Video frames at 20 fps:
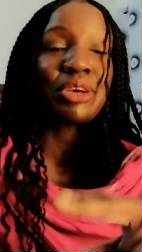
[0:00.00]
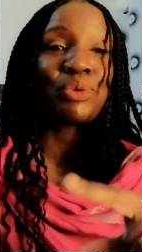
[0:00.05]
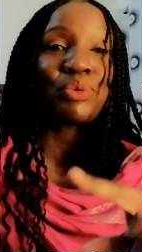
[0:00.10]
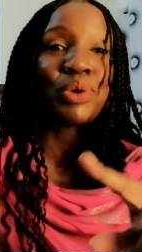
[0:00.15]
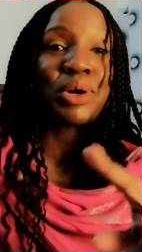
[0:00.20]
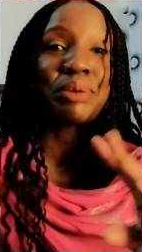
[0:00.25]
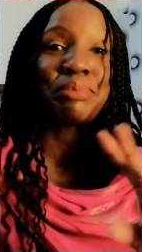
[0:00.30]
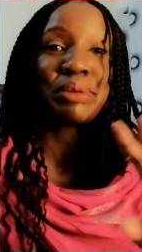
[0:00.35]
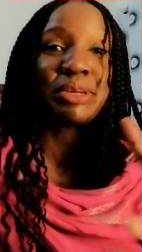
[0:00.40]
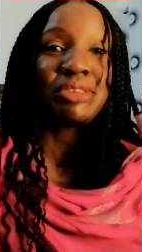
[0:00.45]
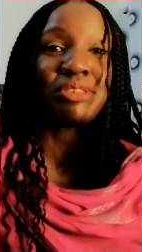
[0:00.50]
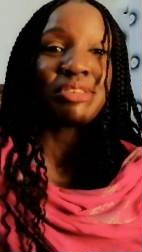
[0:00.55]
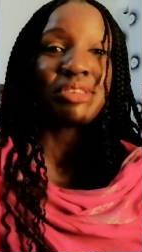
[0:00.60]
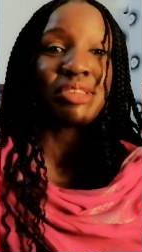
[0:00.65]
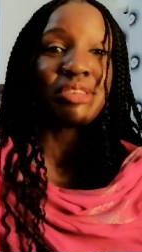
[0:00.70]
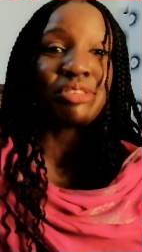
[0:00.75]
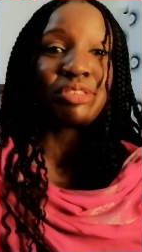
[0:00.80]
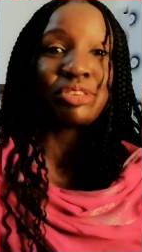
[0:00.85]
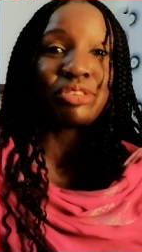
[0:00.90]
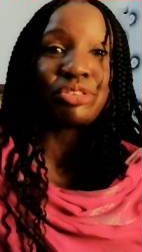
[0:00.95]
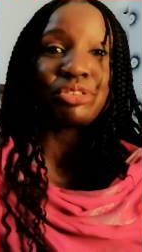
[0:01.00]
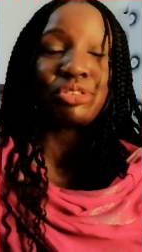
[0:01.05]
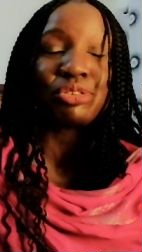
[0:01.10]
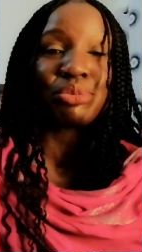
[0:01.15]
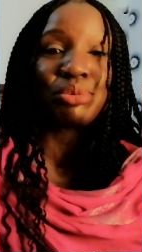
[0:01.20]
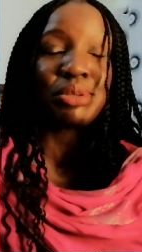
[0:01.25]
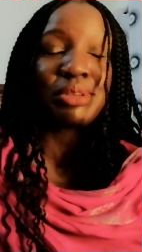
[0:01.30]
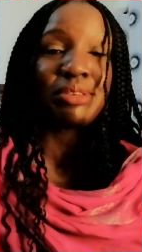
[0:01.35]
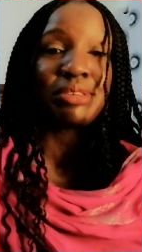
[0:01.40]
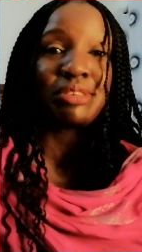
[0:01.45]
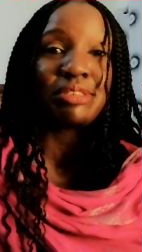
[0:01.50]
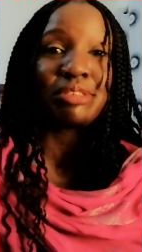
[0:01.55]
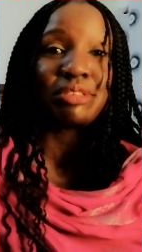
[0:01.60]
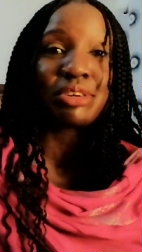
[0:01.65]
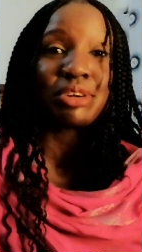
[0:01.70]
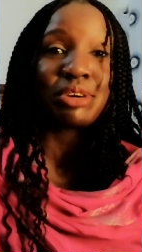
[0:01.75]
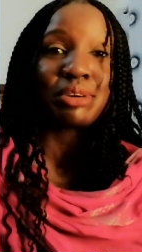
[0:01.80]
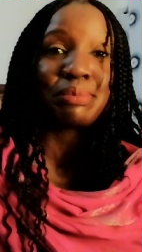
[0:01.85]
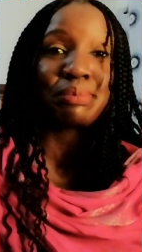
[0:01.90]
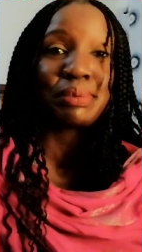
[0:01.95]
I want my sister to do with this
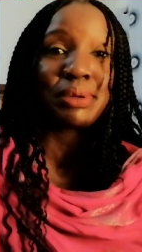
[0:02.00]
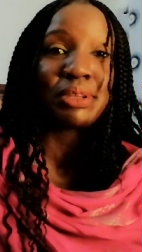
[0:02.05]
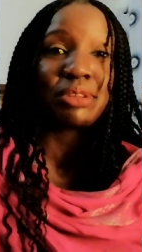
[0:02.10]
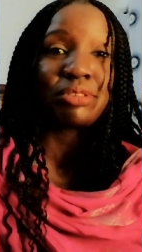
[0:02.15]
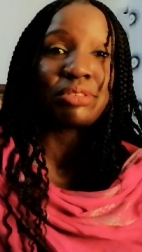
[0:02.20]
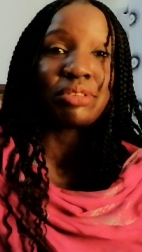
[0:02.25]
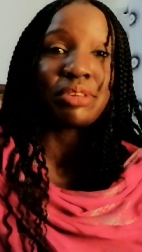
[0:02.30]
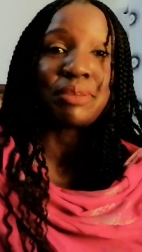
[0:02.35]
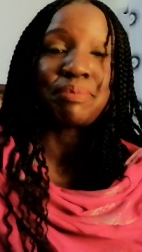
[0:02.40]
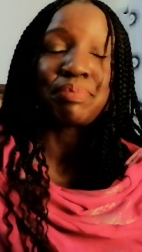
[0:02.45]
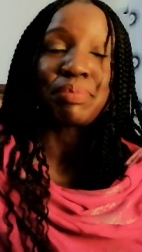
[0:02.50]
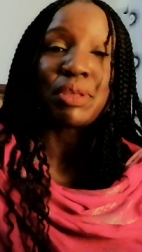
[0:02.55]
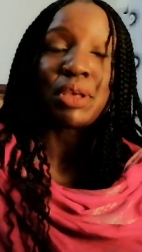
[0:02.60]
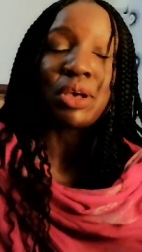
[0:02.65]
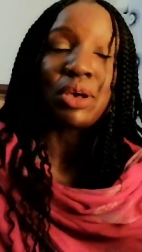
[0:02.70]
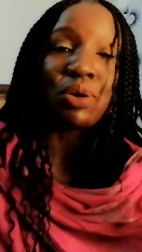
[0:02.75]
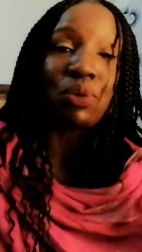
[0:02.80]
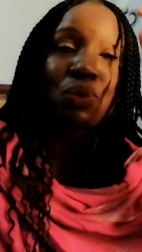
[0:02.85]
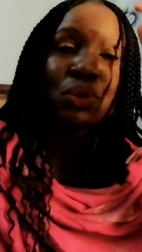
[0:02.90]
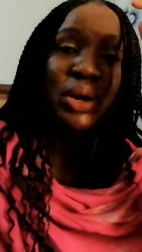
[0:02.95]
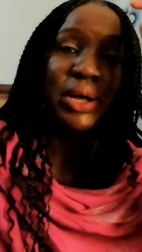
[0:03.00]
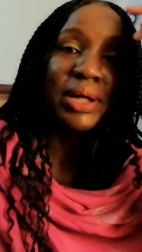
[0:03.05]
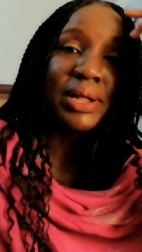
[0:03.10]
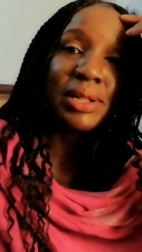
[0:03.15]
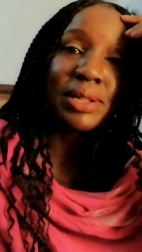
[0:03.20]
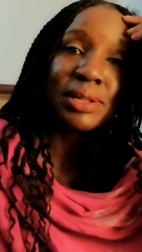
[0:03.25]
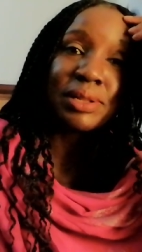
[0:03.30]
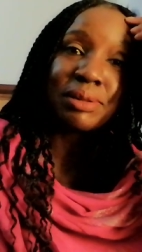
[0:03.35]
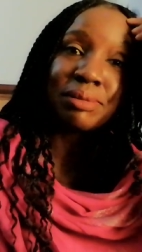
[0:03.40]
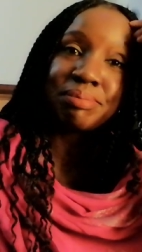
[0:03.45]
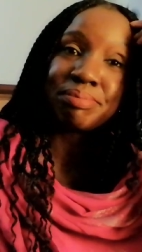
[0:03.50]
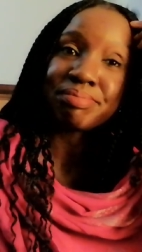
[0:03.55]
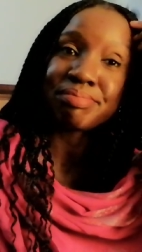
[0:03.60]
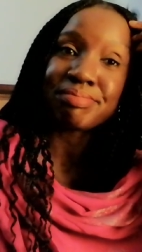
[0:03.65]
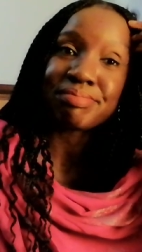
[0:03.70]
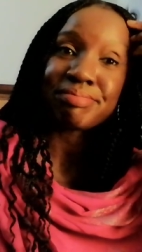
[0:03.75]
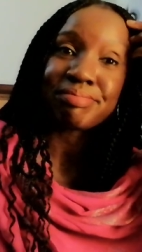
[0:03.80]
therapist." Well,